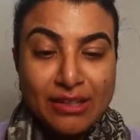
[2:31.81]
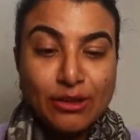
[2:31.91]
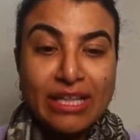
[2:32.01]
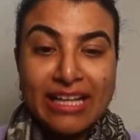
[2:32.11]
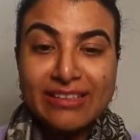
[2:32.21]

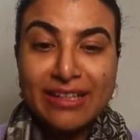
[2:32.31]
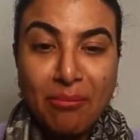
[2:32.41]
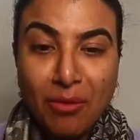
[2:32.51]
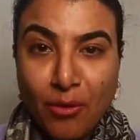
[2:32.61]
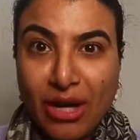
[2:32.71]
So that's
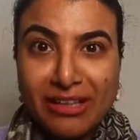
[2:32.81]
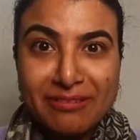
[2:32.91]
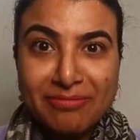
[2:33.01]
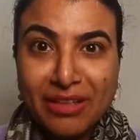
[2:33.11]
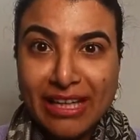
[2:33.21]
number 1,
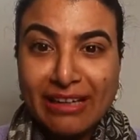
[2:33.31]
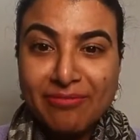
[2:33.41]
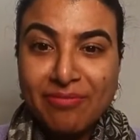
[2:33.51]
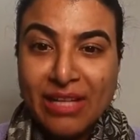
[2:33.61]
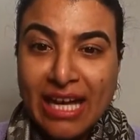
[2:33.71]
okay?